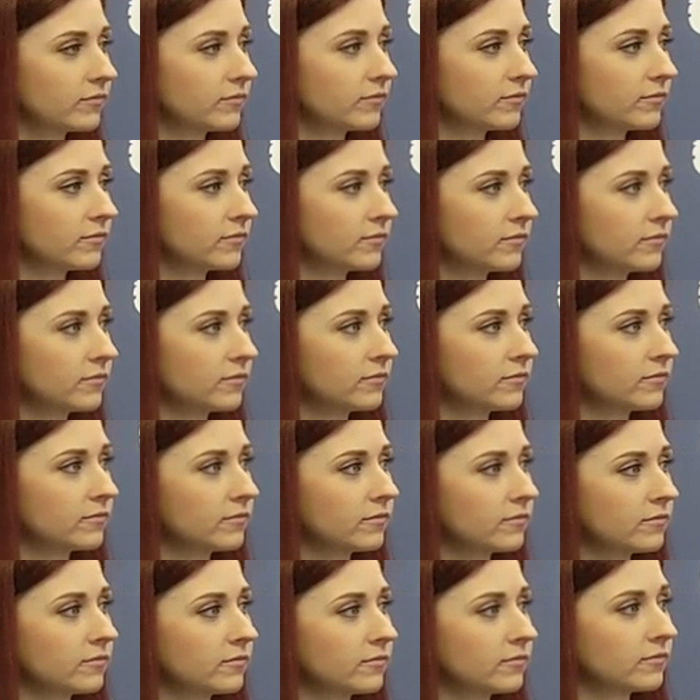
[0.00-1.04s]

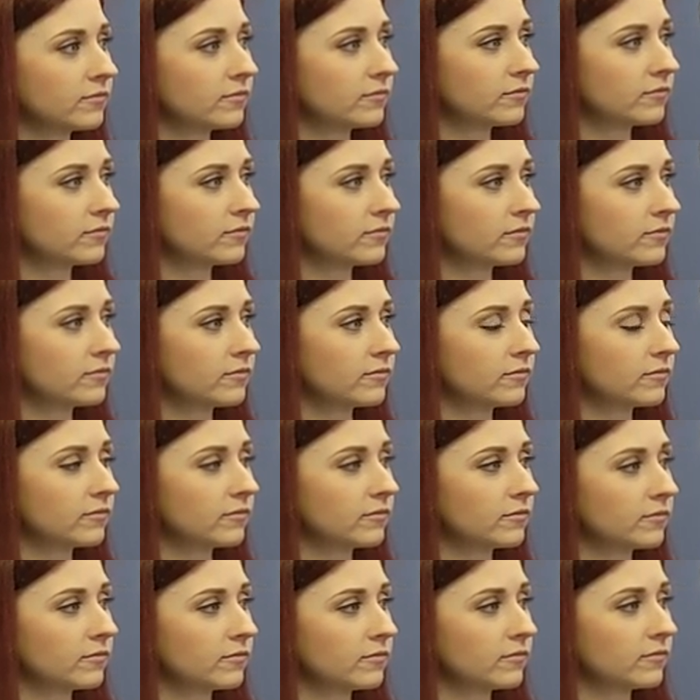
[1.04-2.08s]

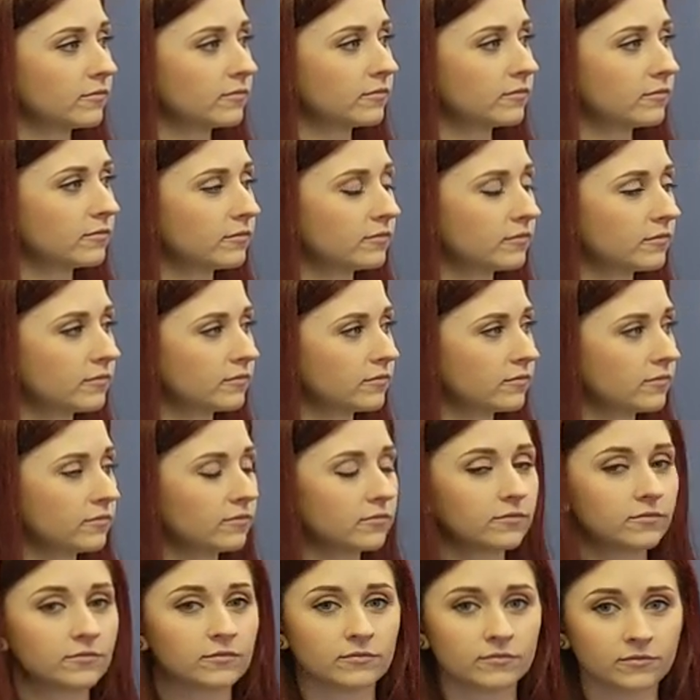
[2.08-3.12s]

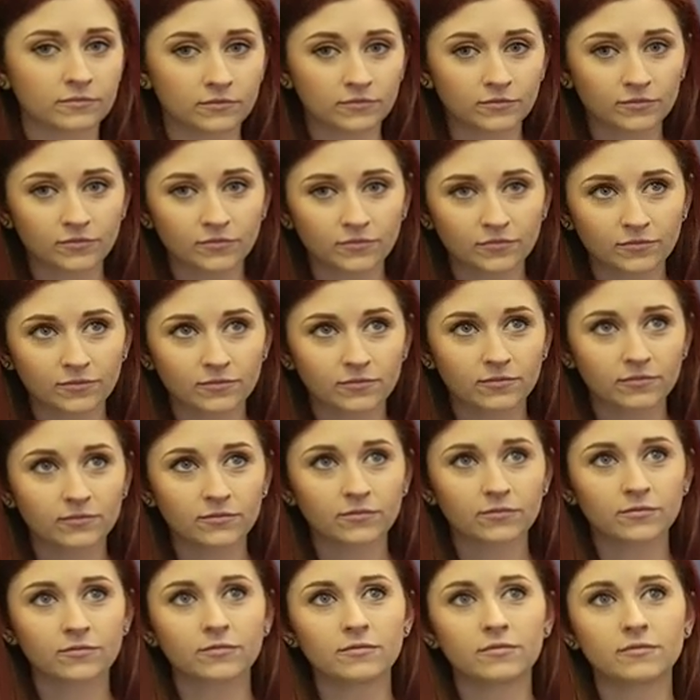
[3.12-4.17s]

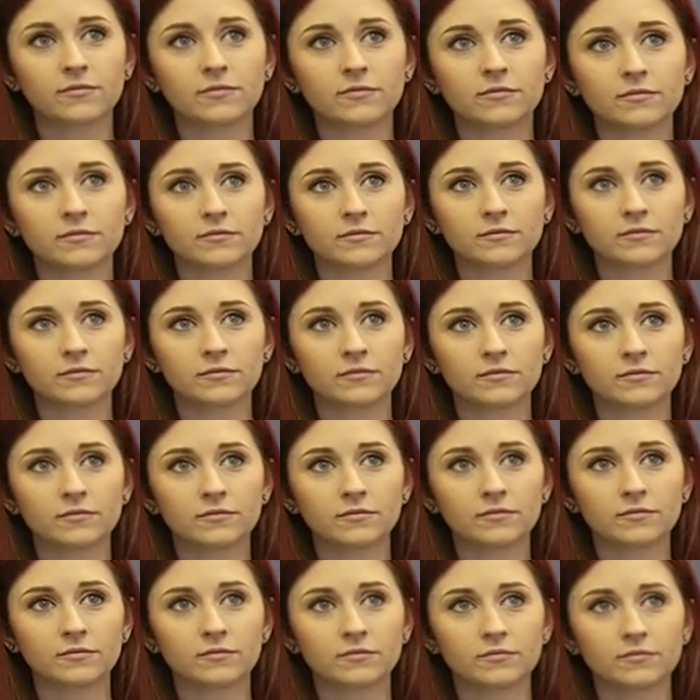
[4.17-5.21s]

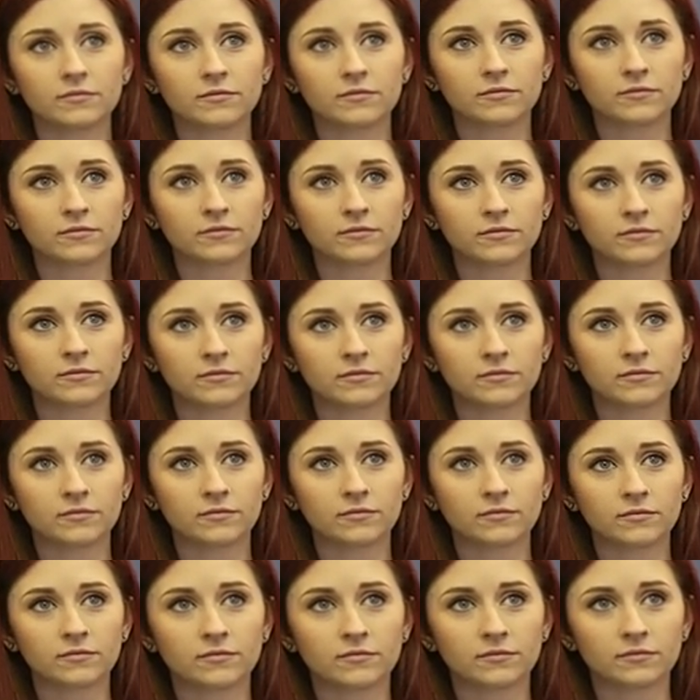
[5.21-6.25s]

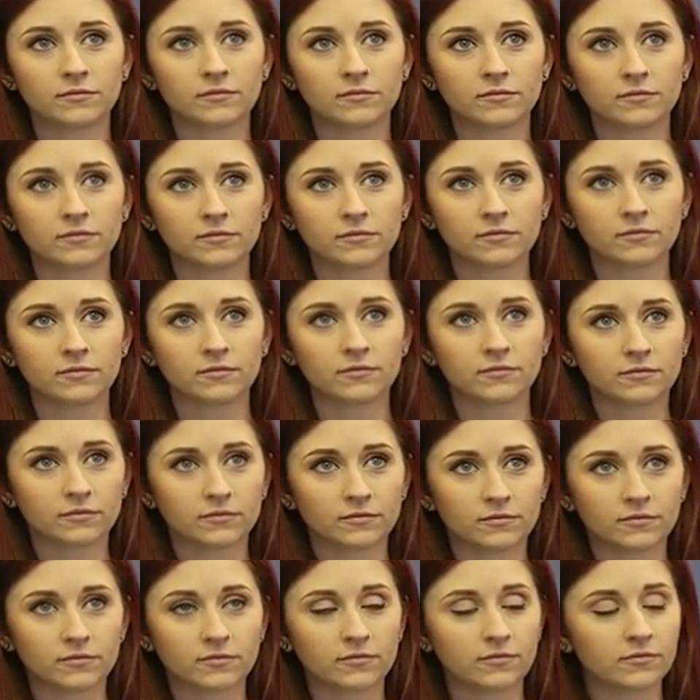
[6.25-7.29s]

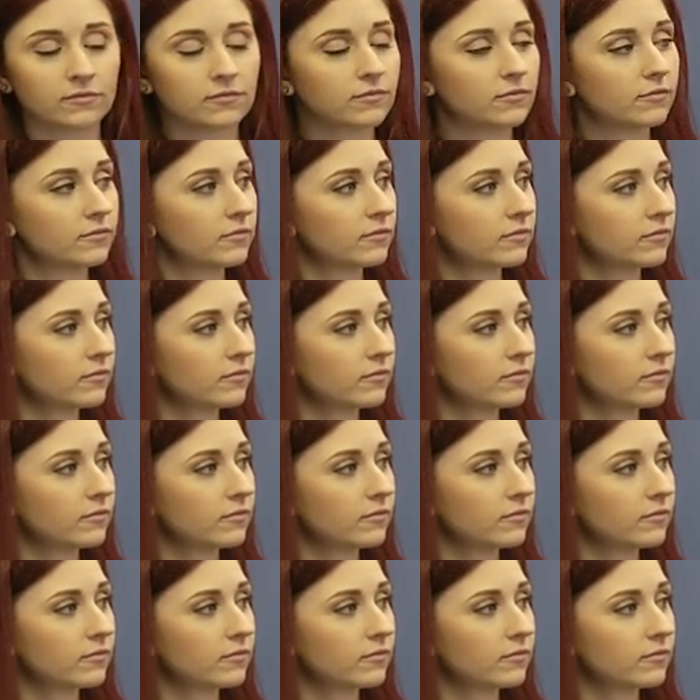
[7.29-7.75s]
No words are spoken by the person on screen.